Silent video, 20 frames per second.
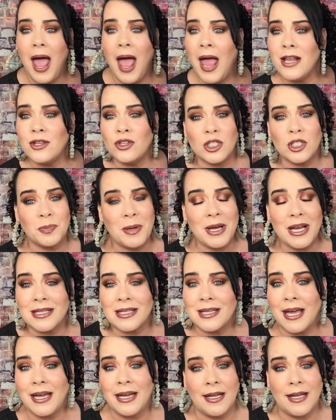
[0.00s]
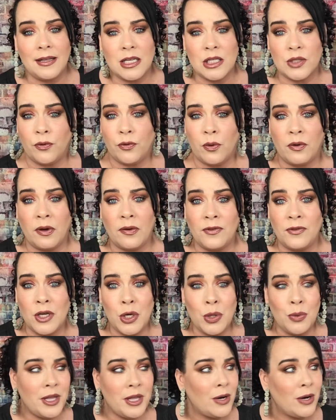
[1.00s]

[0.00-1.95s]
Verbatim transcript: And just because I get this for review,